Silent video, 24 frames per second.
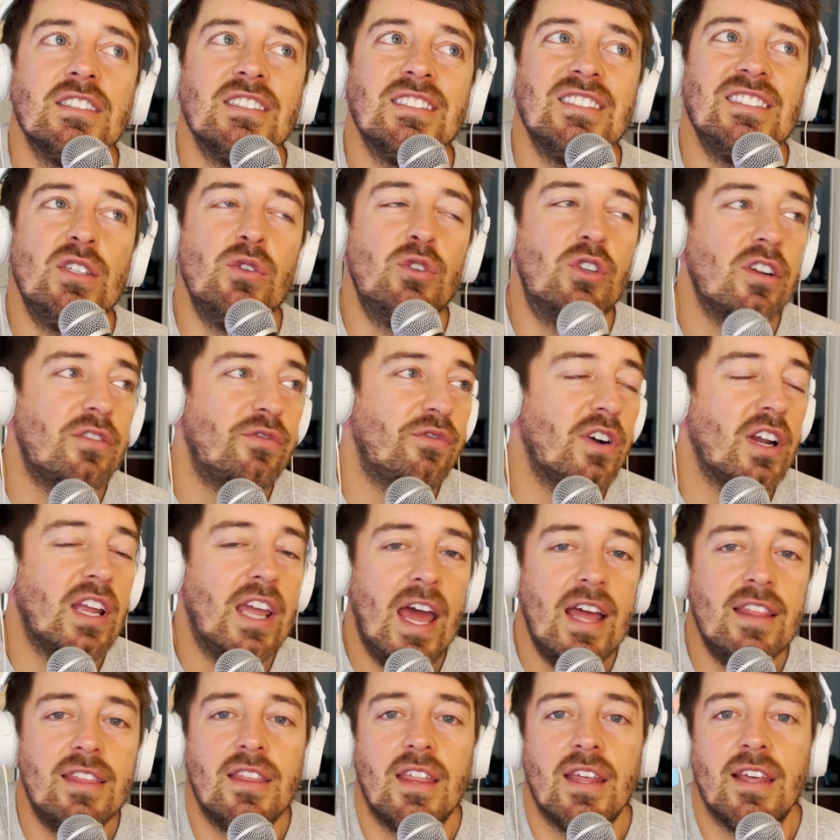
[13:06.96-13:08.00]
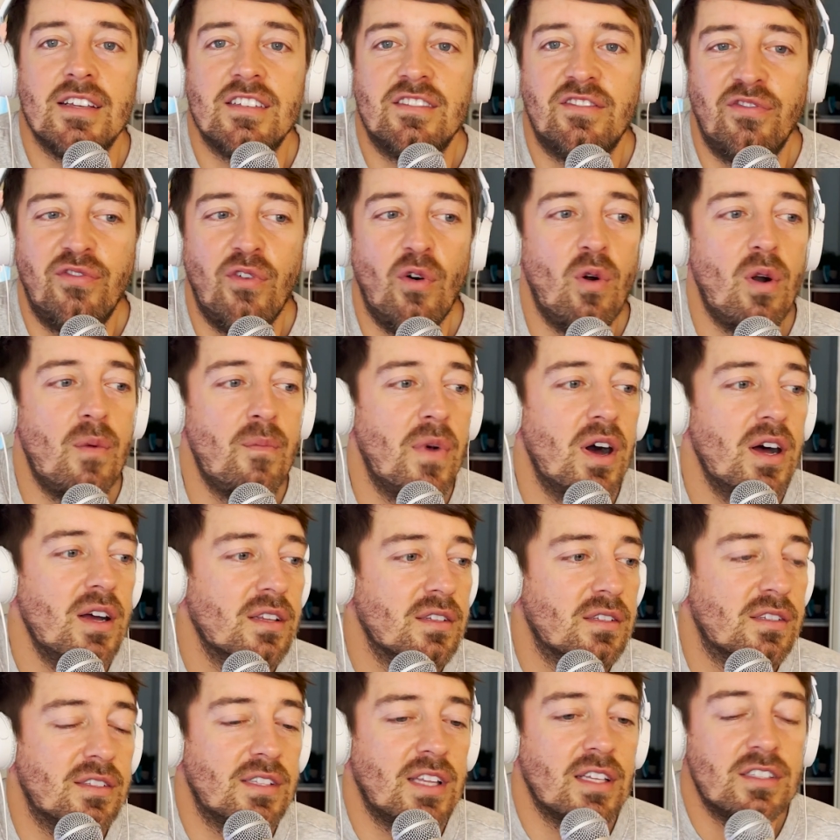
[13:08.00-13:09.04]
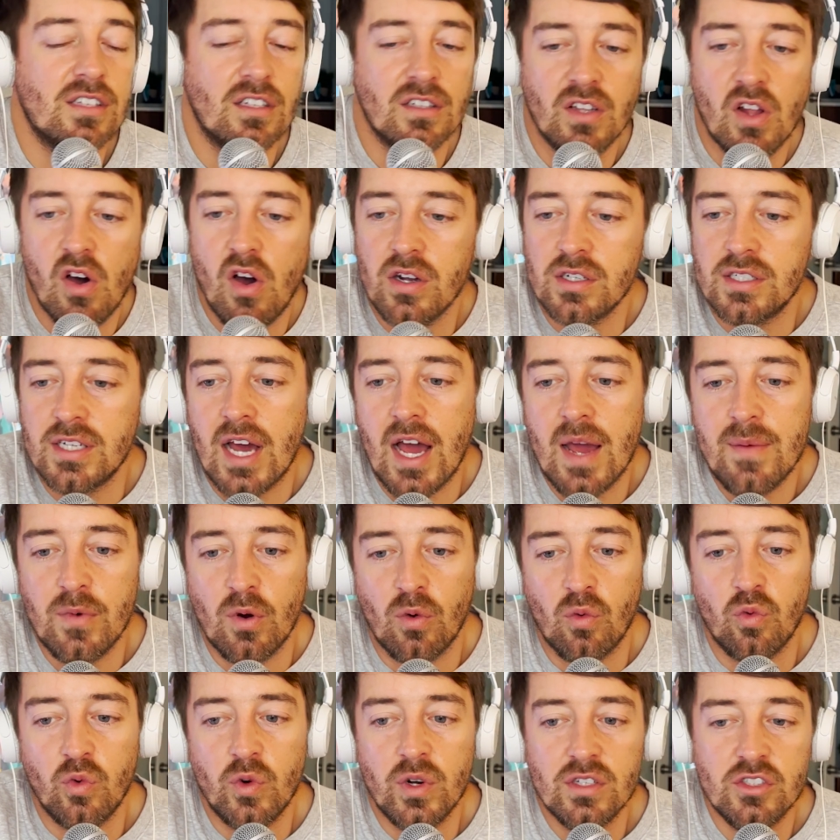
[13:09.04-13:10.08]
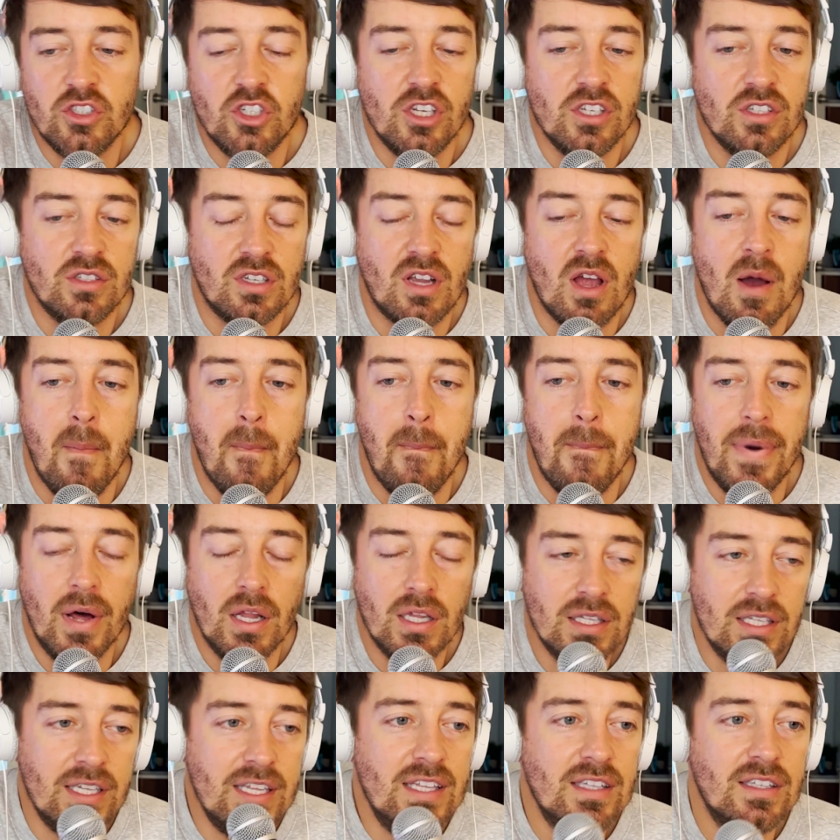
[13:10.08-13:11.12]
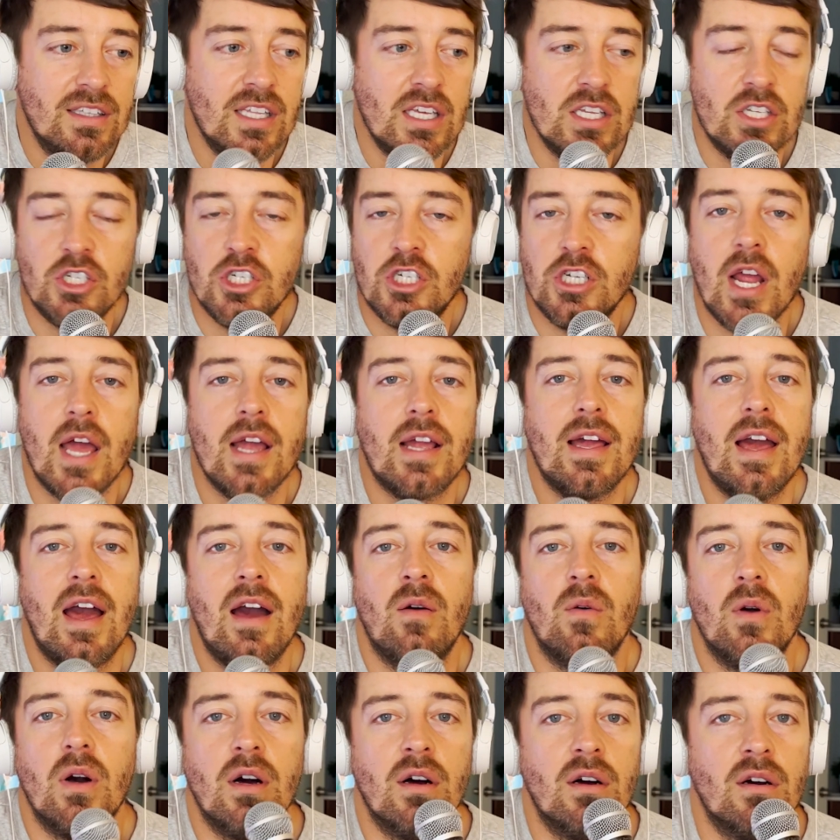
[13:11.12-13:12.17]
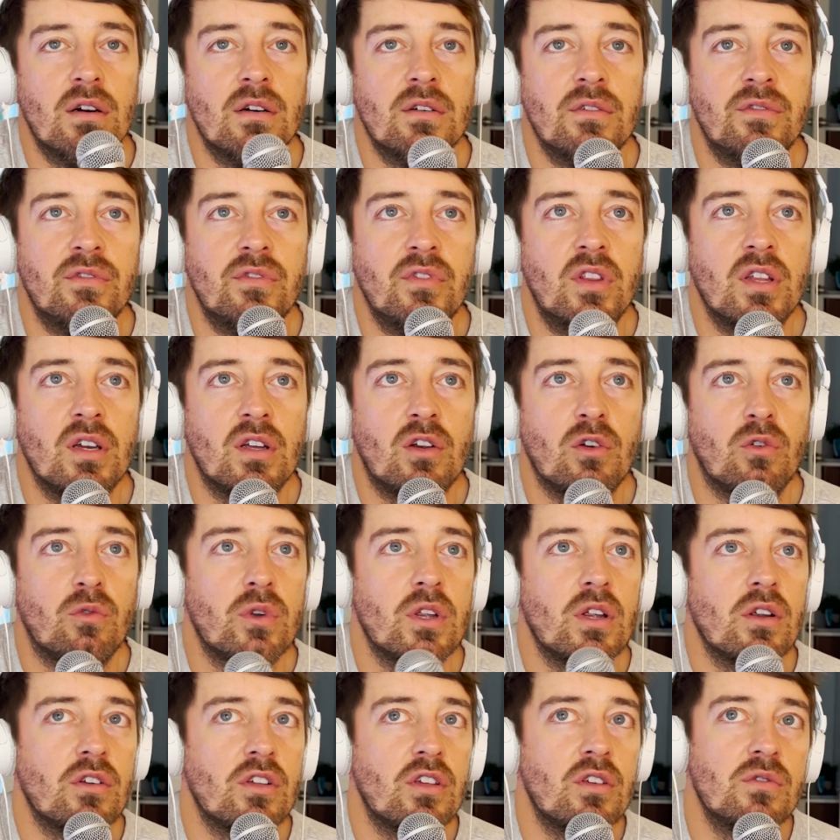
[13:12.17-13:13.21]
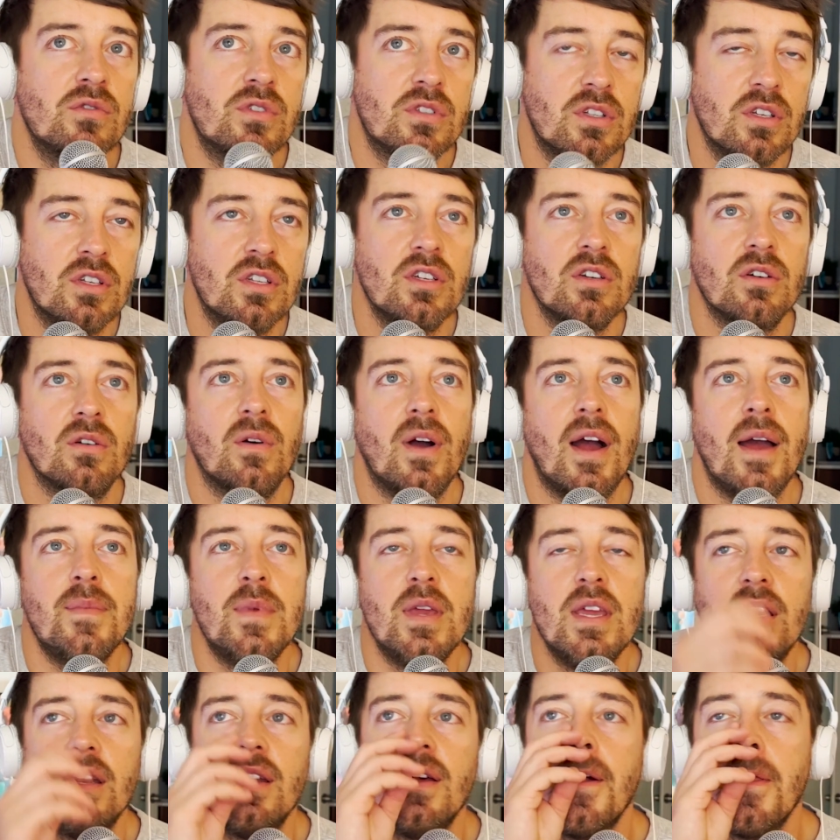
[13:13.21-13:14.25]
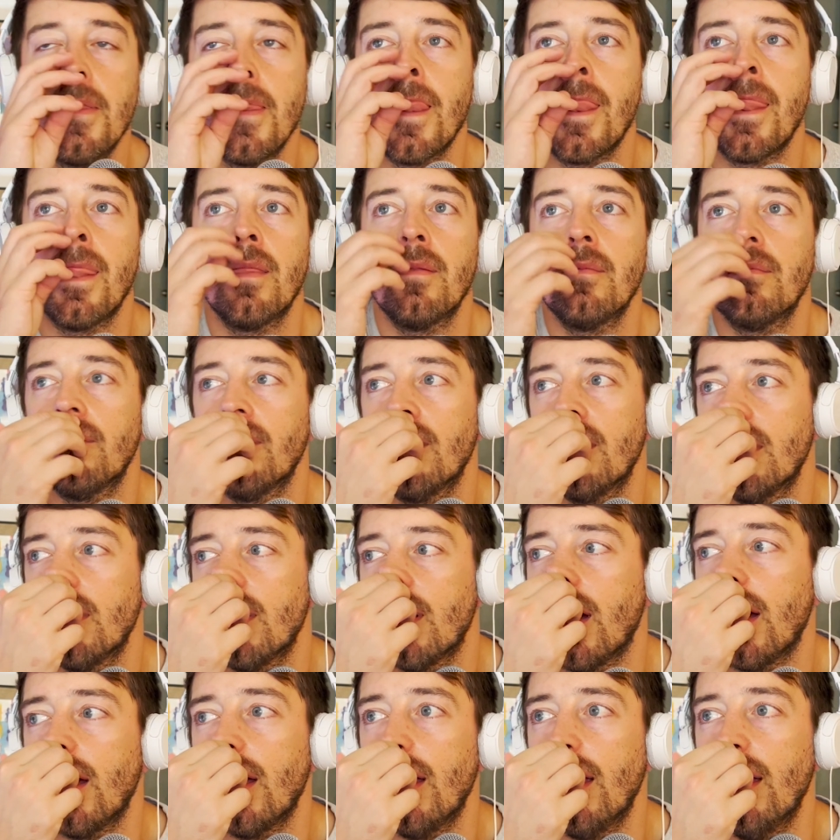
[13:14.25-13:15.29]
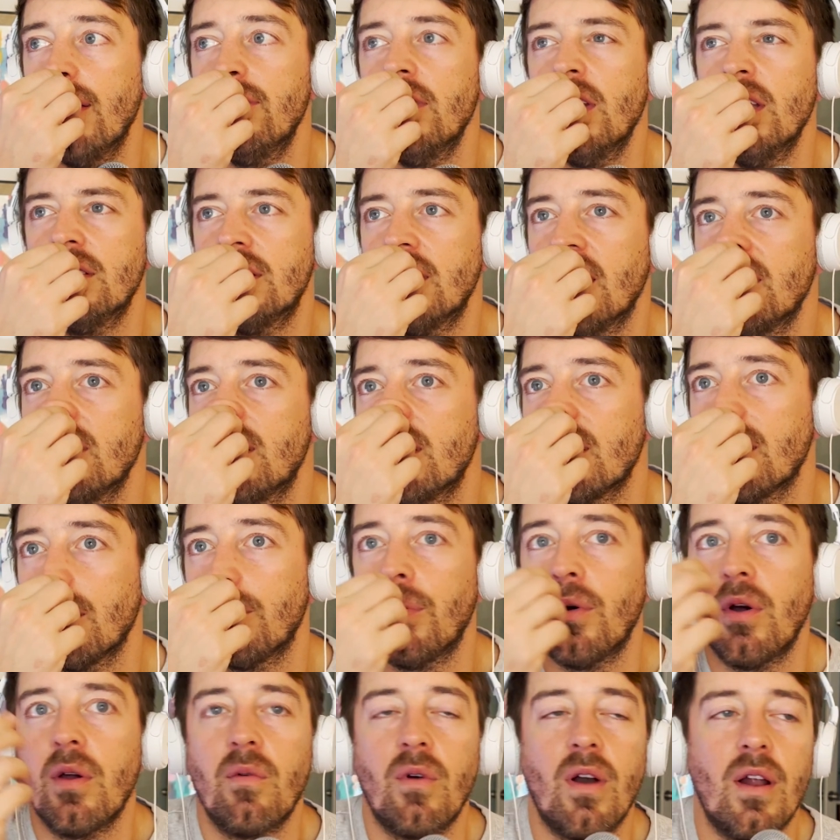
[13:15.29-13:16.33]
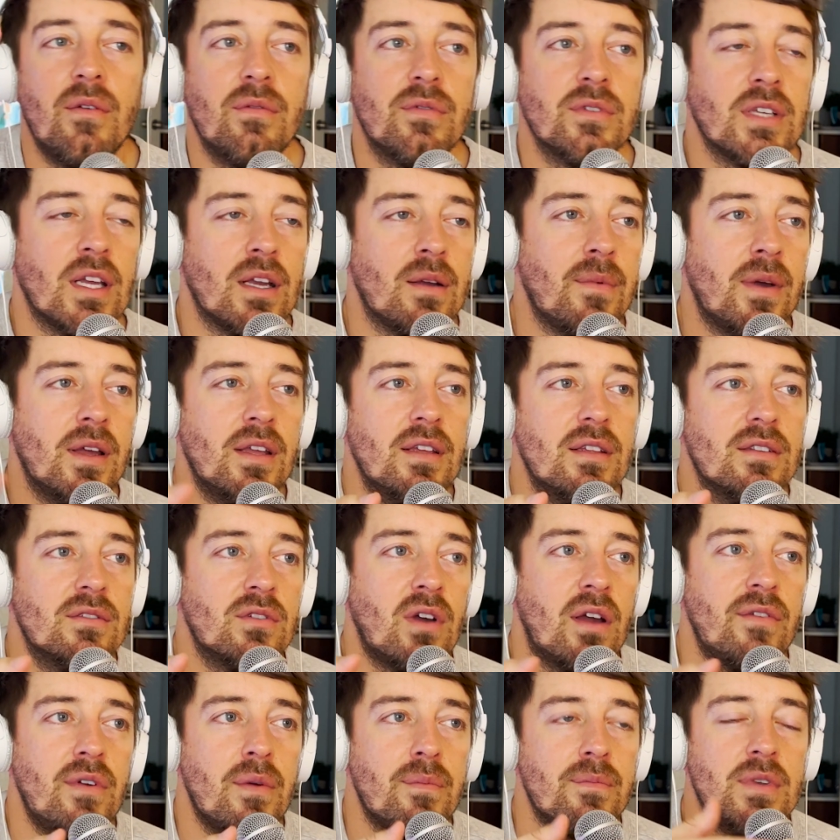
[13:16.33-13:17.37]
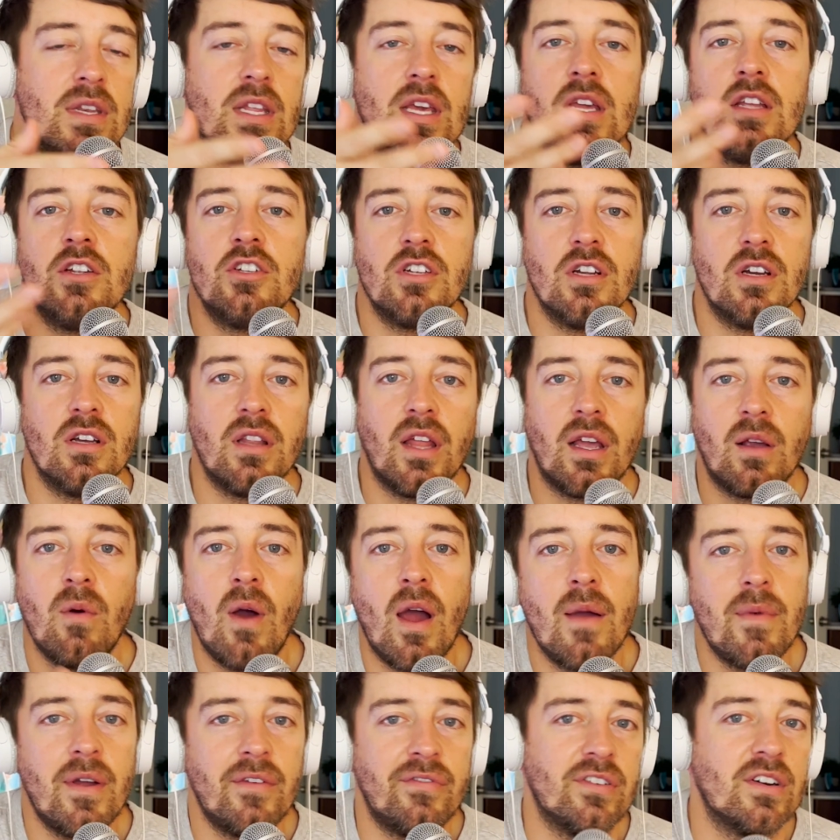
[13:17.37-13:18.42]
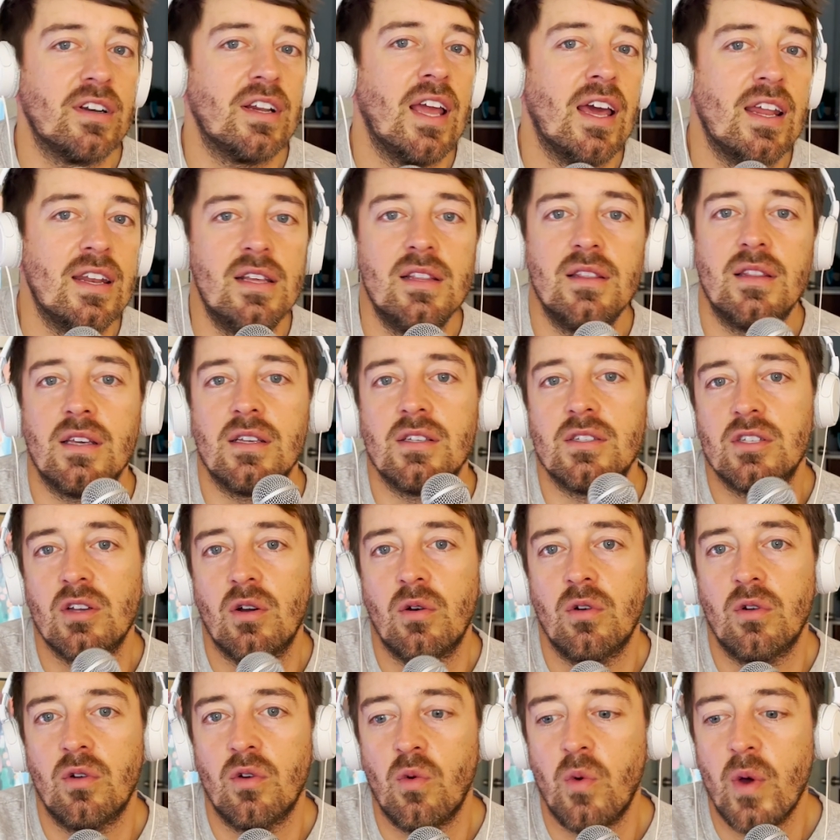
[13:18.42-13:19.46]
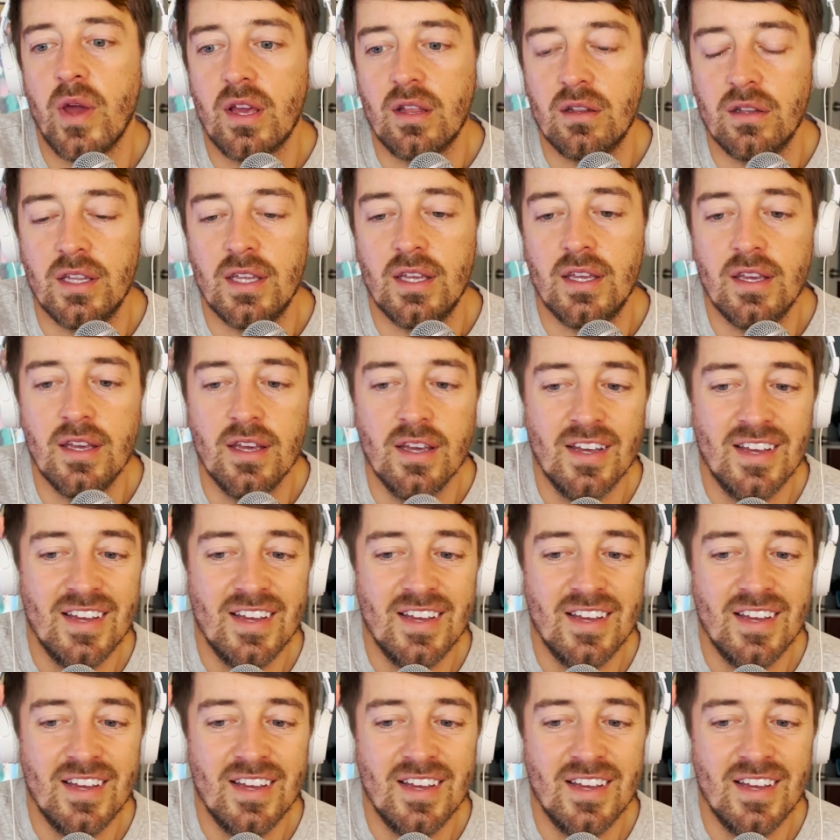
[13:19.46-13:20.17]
you just forget things. Four months, that's a long time to just completely check out of the career you used to do. I mean, I, and it didn't to the point where I was like, am I, do I have amnesia? Like, why am I forgetting things so quickly?